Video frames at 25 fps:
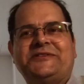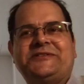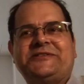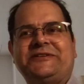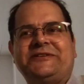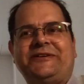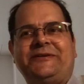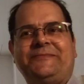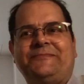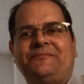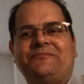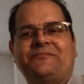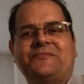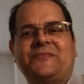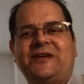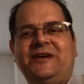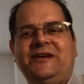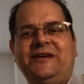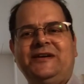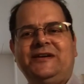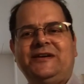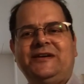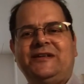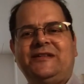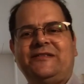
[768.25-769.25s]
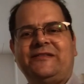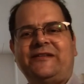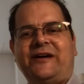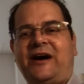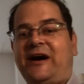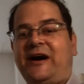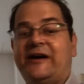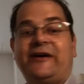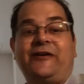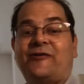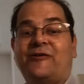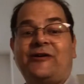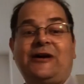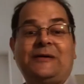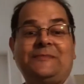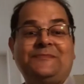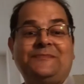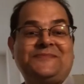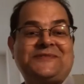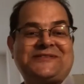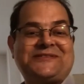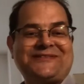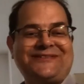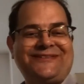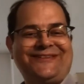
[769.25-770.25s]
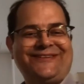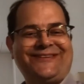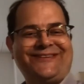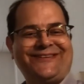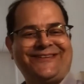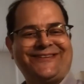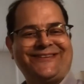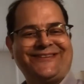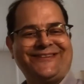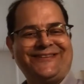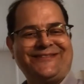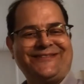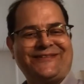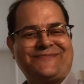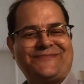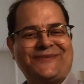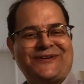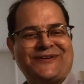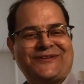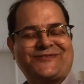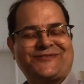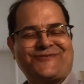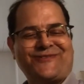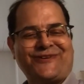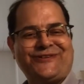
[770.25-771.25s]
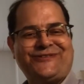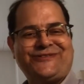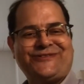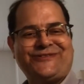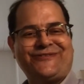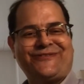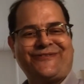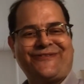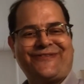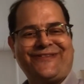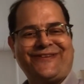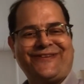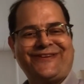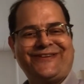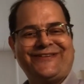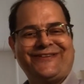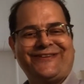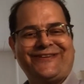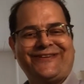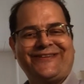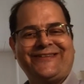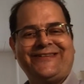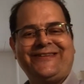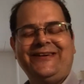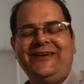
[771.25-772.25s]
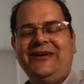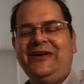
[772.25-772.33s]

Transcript: the higher ups in administration are thinking.